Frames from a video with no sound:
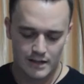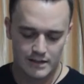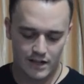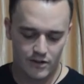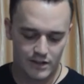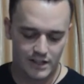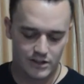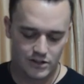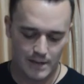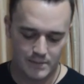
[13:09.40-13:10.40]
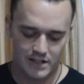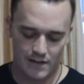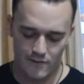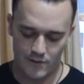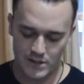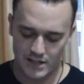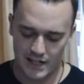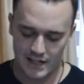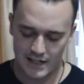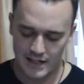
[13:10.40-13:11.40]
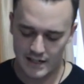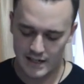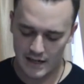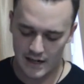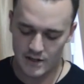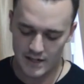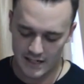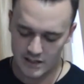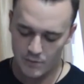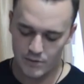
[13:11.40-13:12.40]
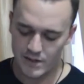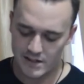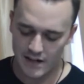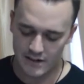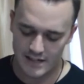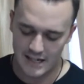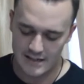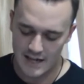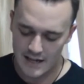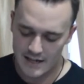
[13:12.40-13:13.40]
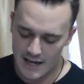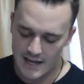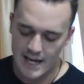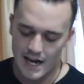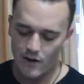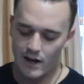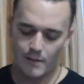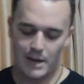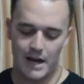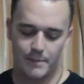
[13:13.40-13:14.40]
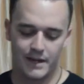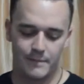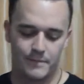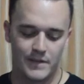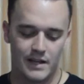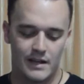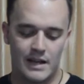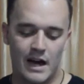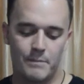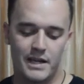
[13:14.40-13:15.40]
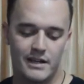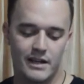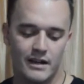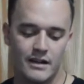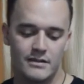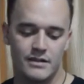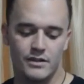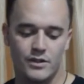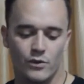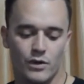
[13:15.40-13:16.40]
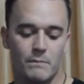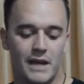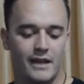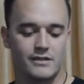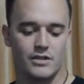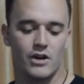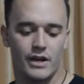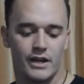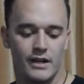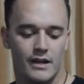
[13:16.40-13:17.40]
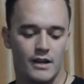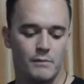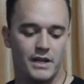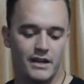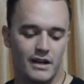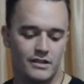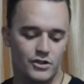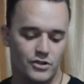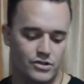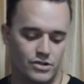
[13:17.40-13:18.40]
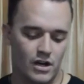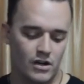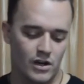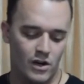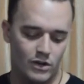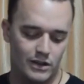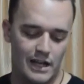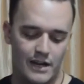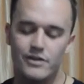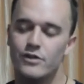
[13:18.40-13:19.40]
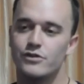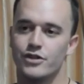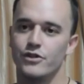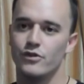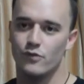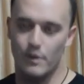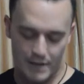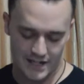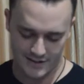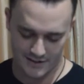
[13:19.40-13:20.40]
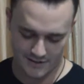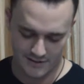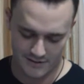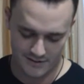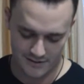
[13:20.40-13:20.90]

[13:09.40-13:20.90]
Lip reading: 2 Corinthians chapter 7, verse 9. You can catch up with me there. It says, yet now I am happy, not because you were made sorry, because your sorrow led you to repentance.